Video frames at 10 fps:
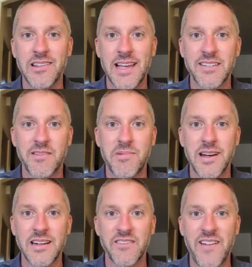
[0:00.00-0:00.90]
Thanks for
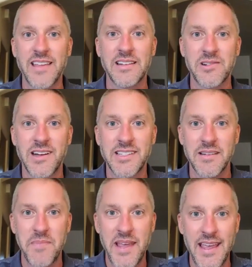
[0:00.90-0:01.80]
putting your faith and trust
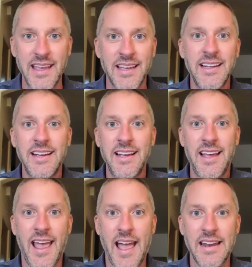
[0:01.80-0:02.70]
in me
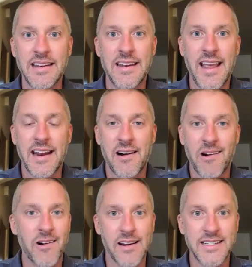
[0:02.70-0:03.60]
and in
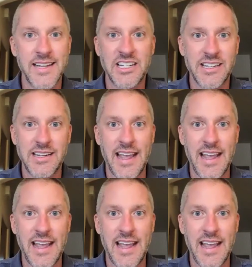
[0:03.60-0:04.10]
our organization.